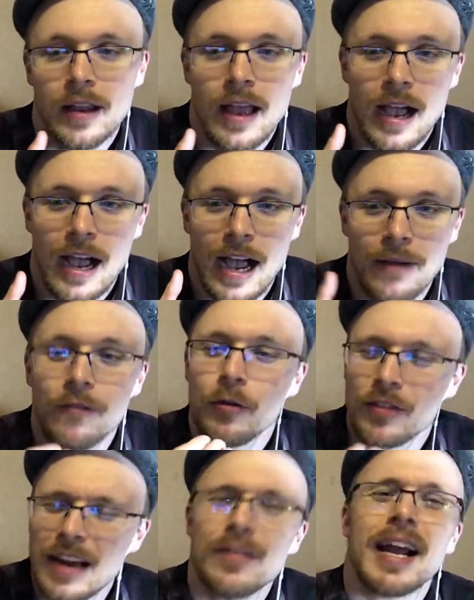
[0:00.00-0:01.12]
It was
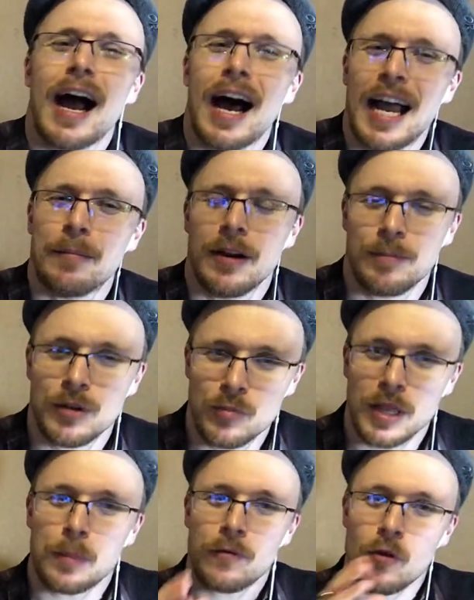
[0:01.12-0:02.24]
kind of like a hybrid
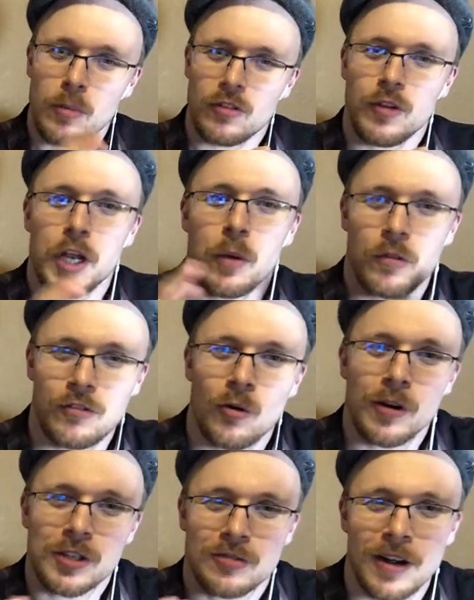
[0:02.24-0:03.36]
between the performance video and
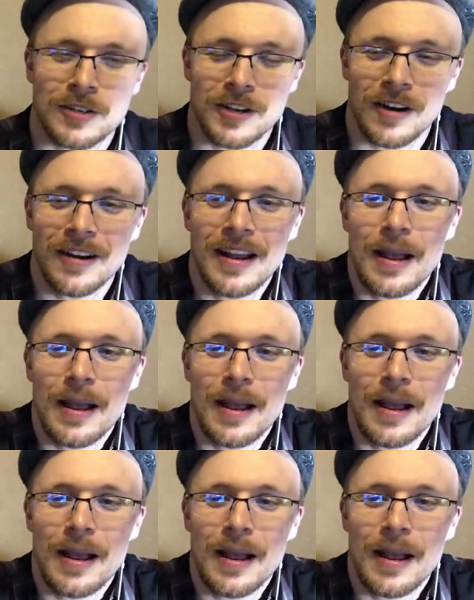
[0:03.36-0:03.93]
story structure.